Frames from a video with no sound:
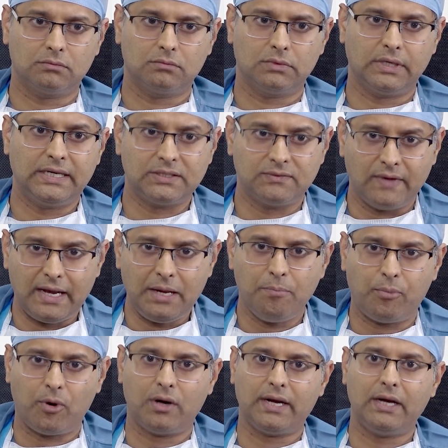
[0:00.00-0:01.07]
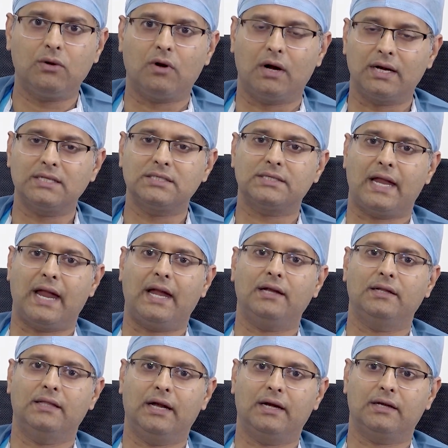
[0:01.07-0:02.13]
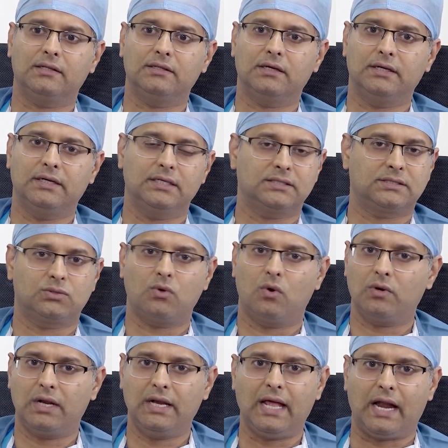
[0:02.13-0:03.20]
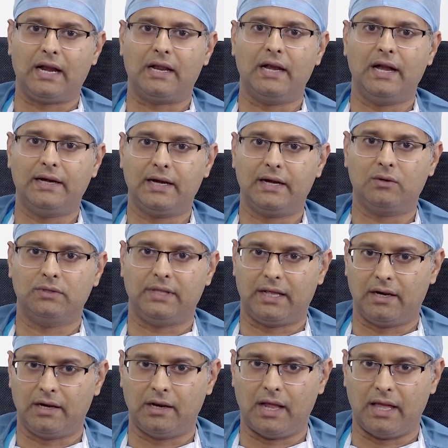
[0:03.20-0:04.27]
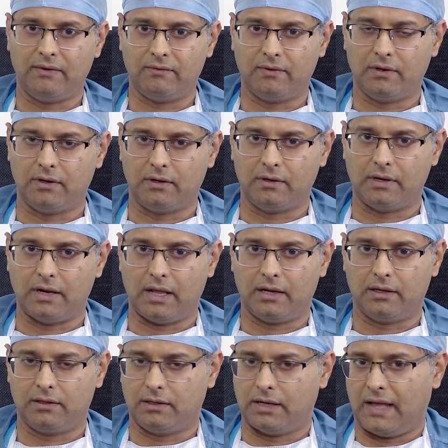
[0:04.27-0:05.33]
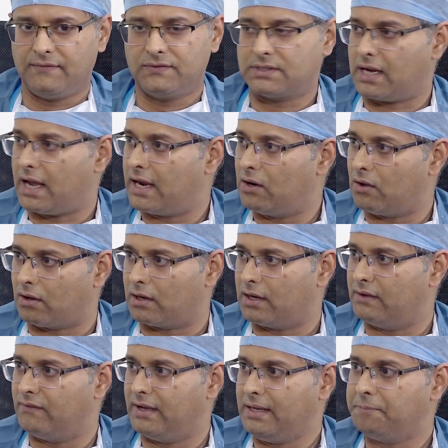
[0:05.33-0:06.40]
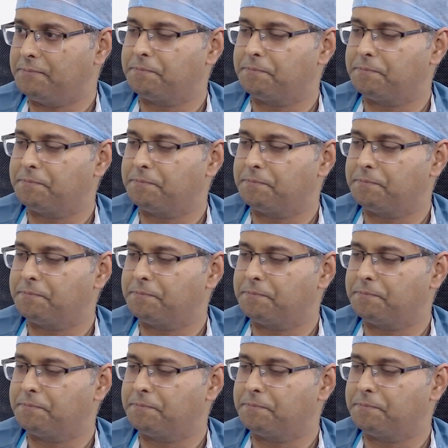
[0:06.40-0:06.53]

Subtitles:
it is very important to understand that it is totally unrelated to their lifestyle or living.